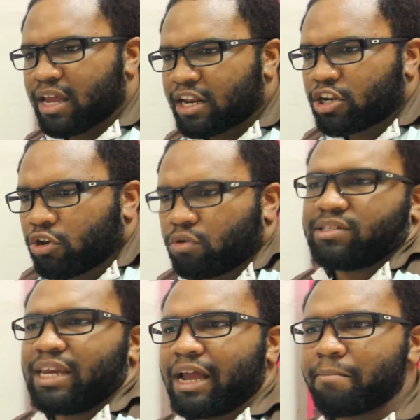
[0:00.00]
it
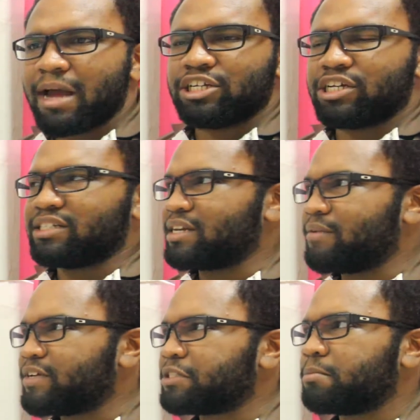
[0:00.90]
looks like magic. It's an
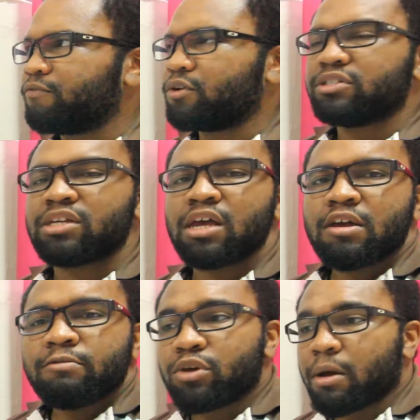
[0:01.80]
invisible force.
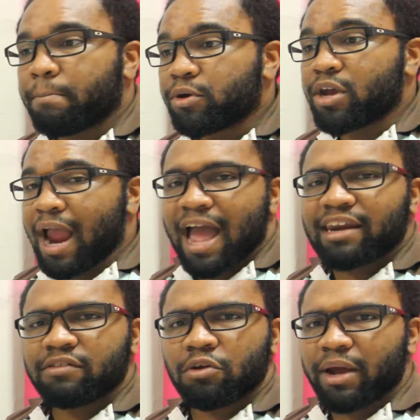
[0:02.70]
You can put your
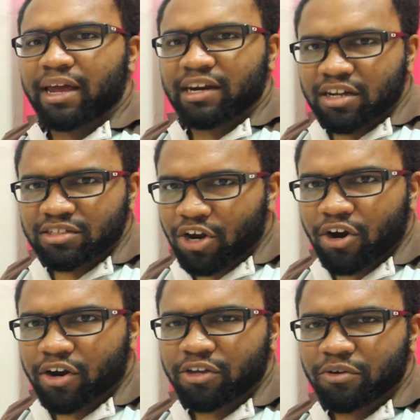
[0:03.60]
hand in the way and it doesn't
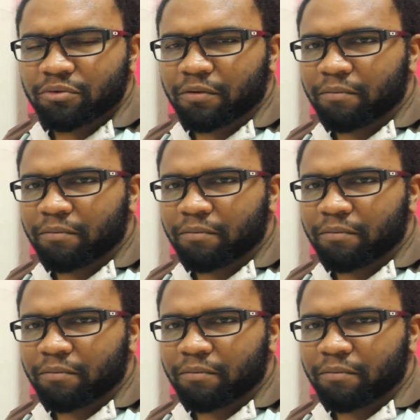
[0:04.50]
hurt you.